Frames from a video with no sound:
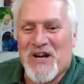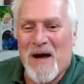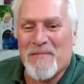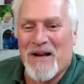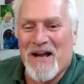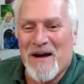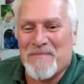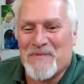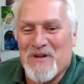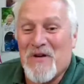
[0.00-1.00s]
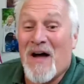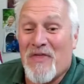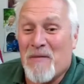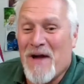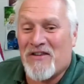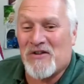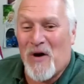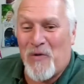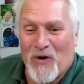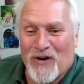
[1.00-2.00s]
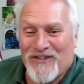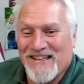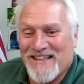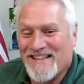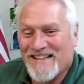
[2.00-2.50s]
you coming up. You have the best of both worlds.